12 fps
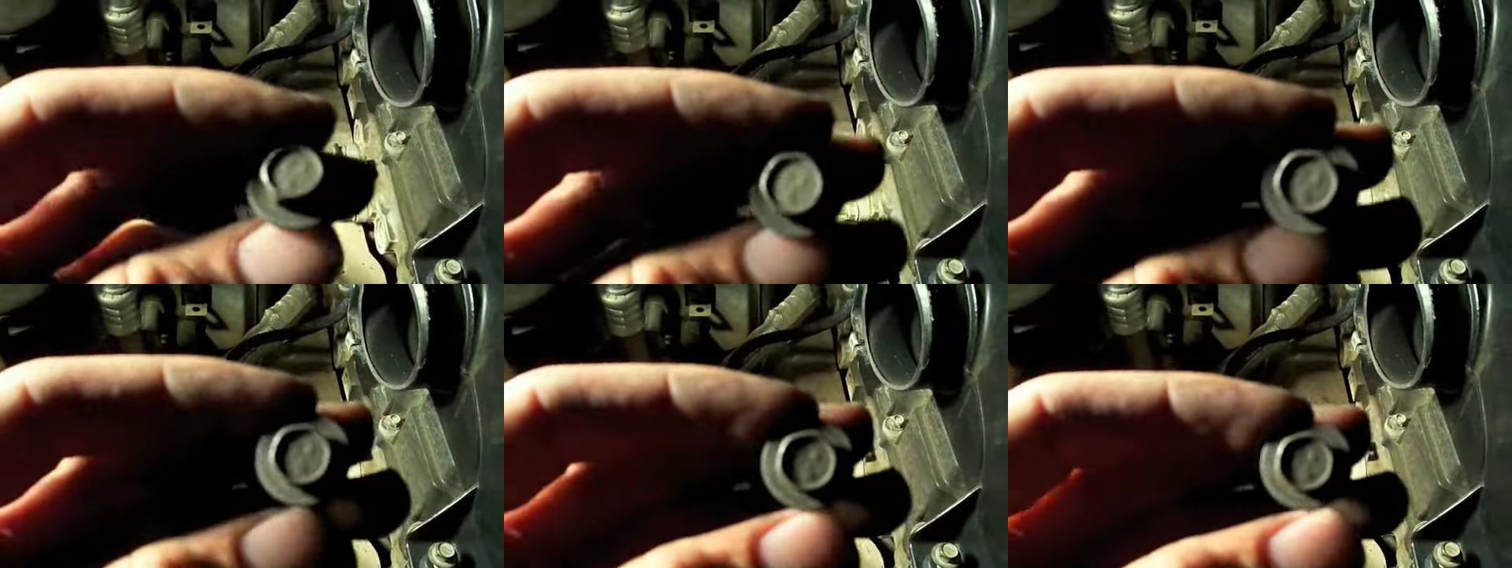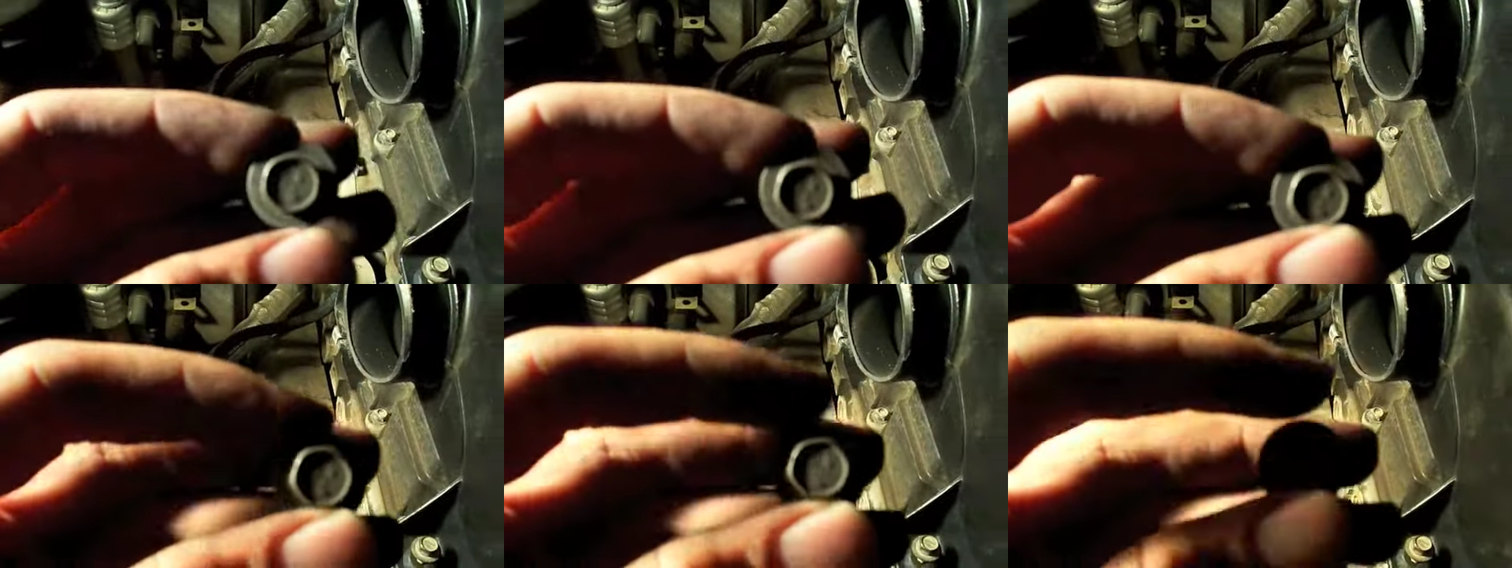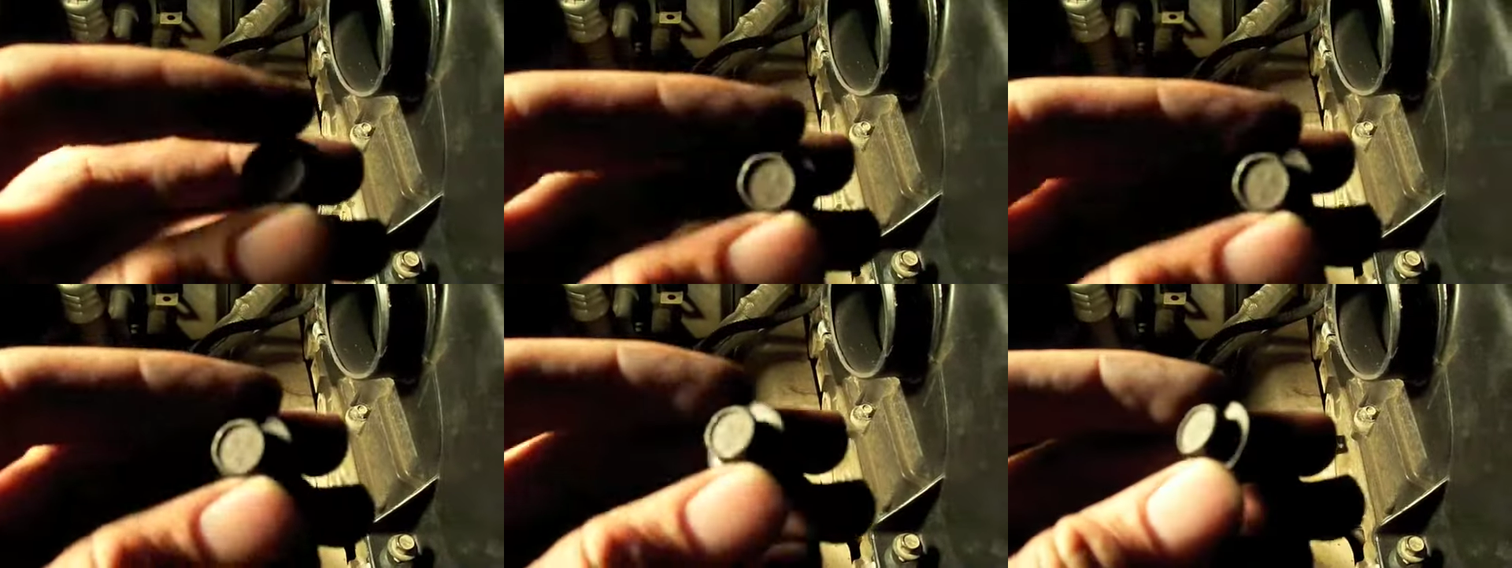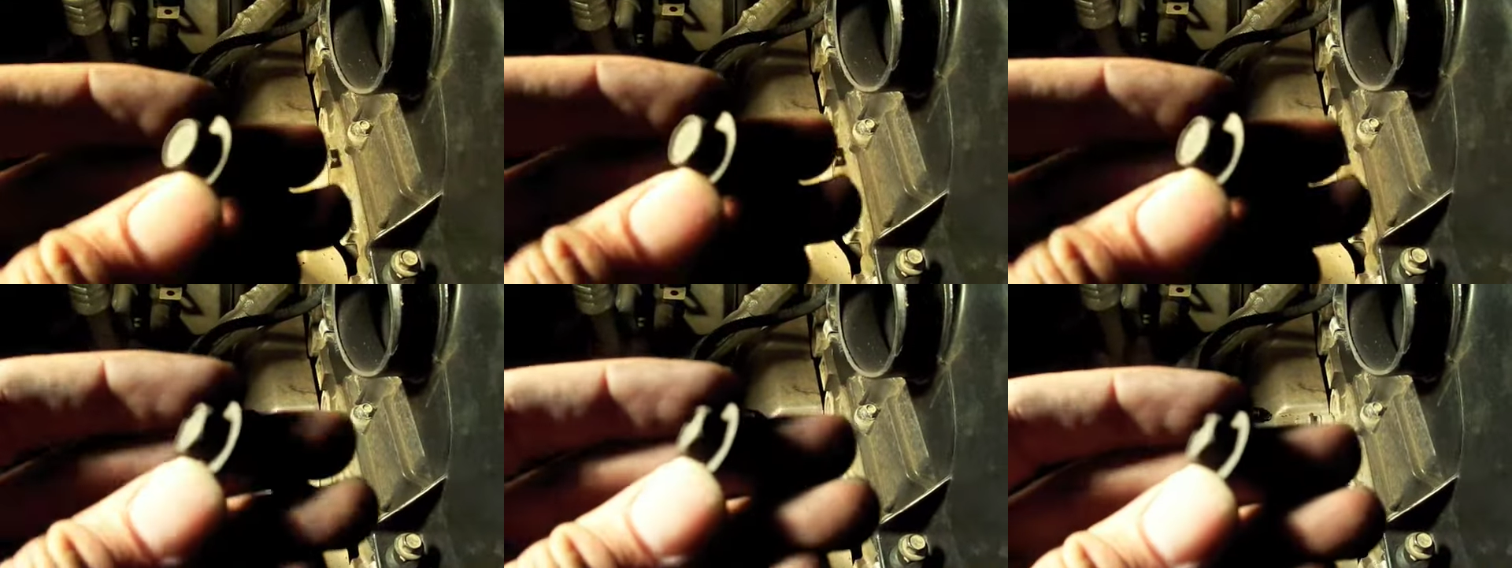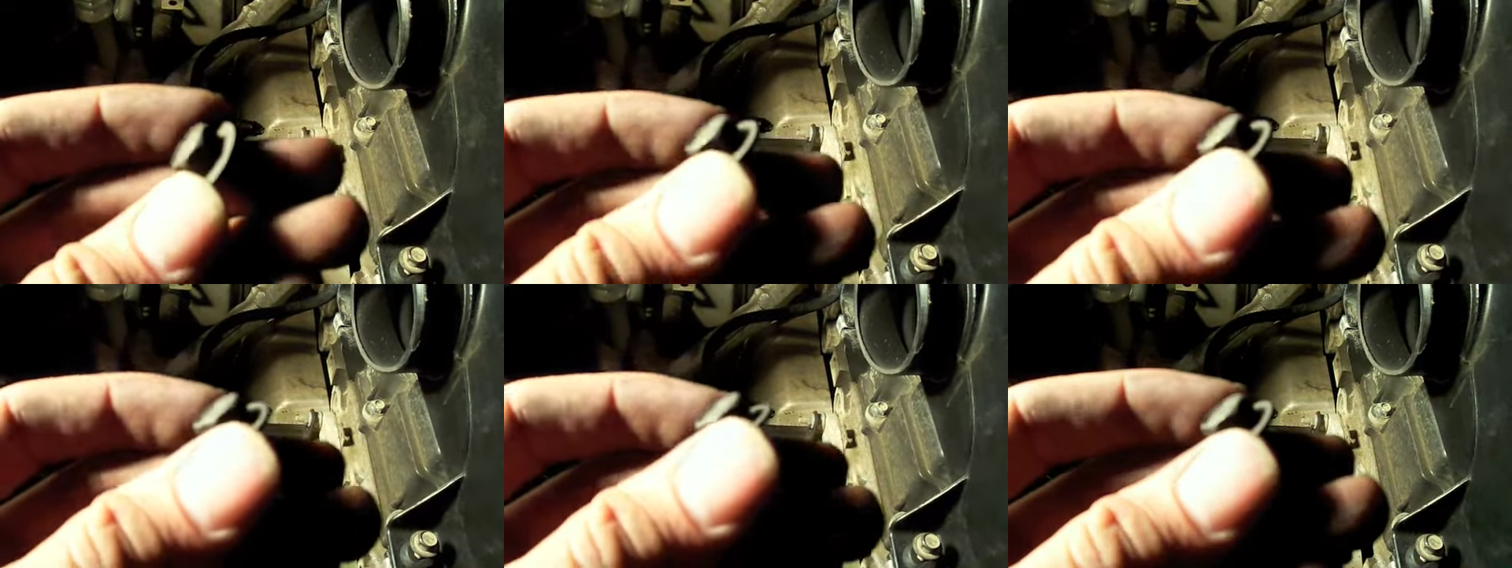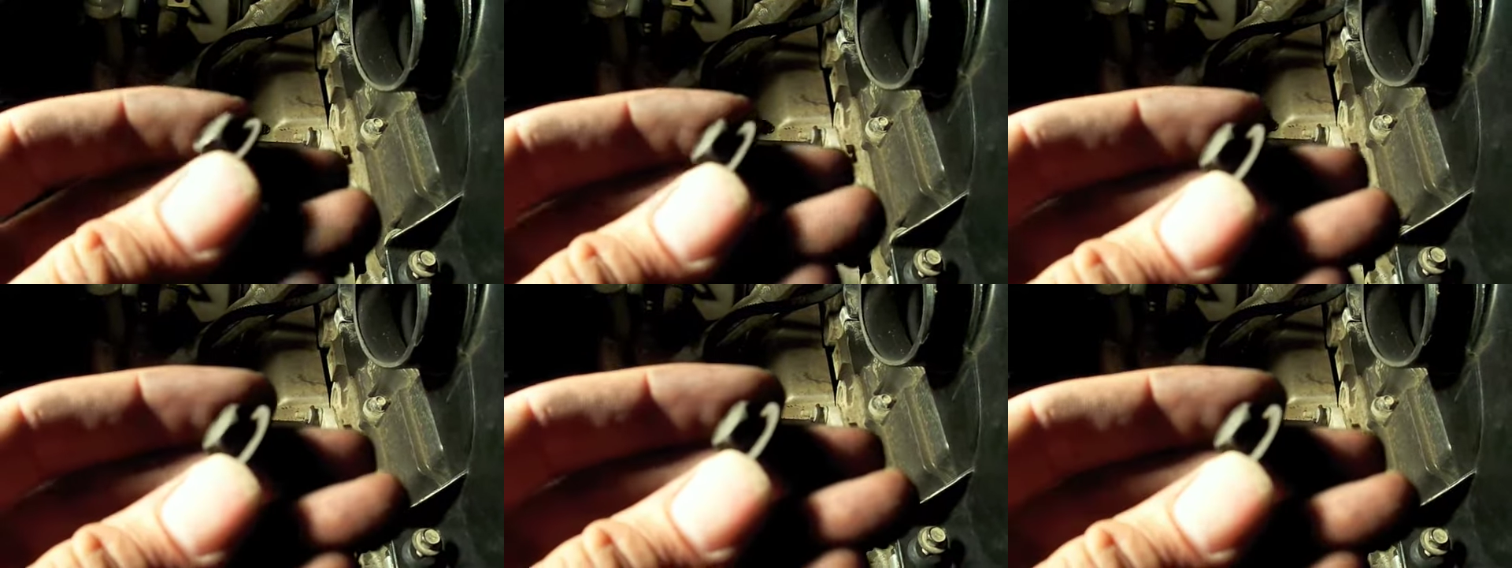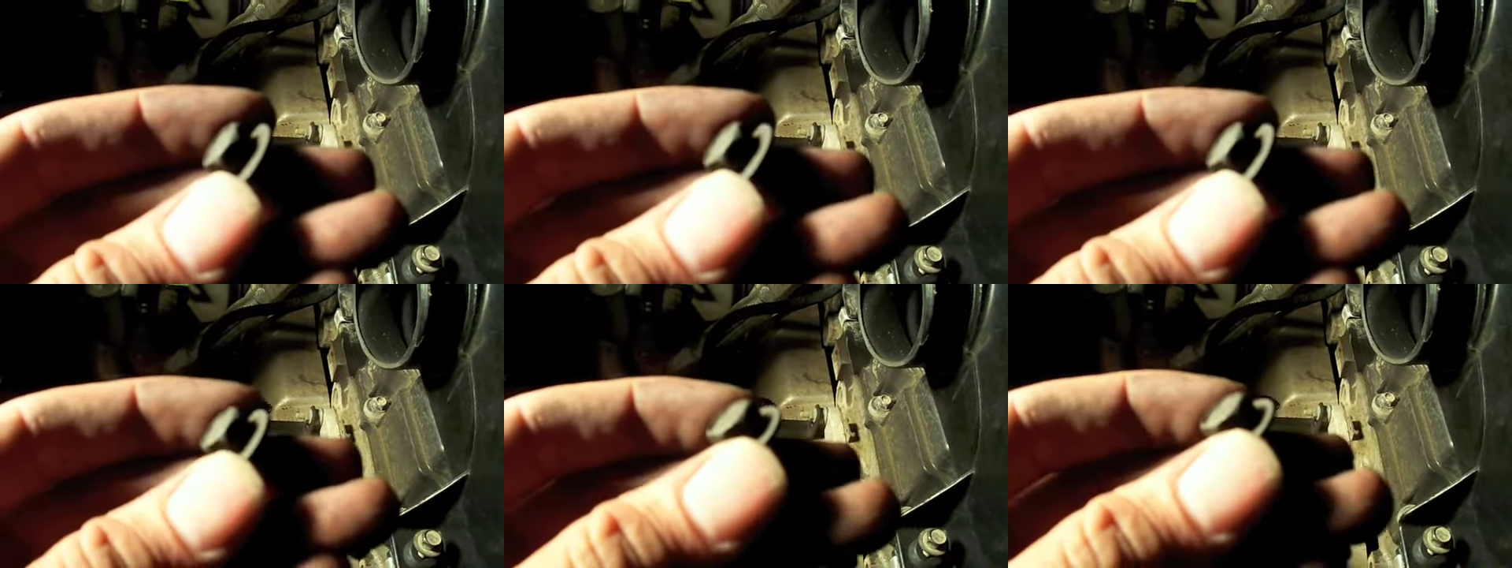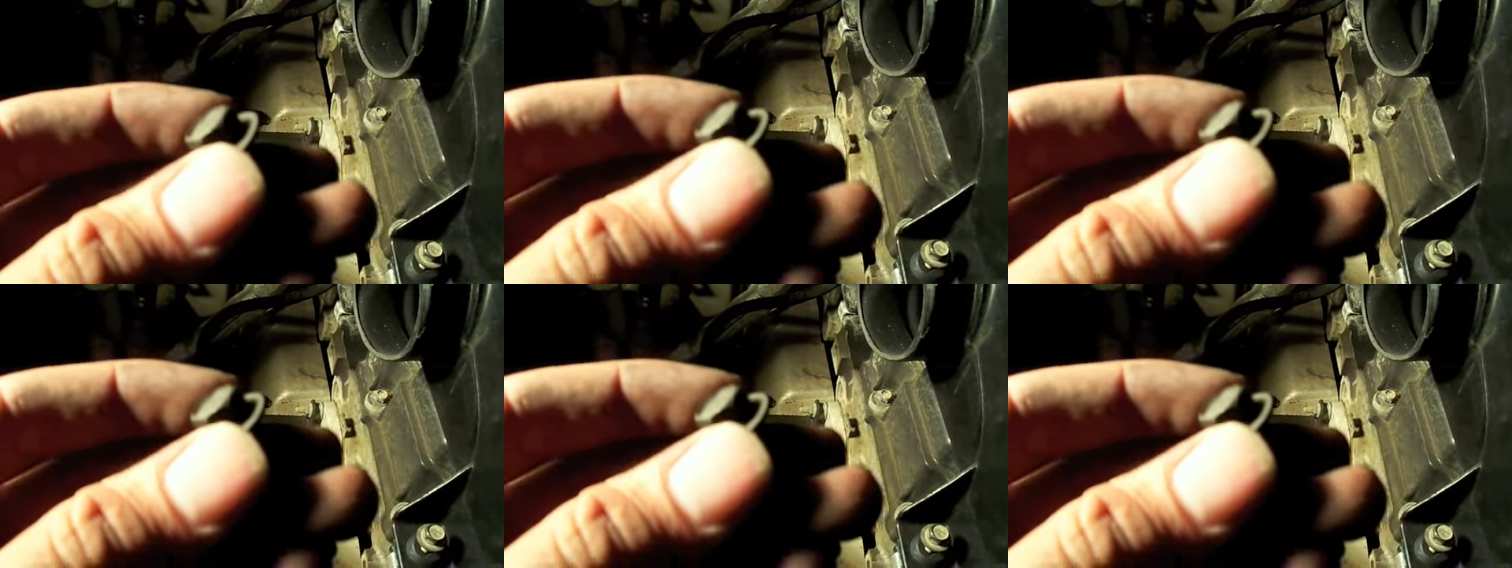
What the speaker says: No face is visible, so there are no lips to read.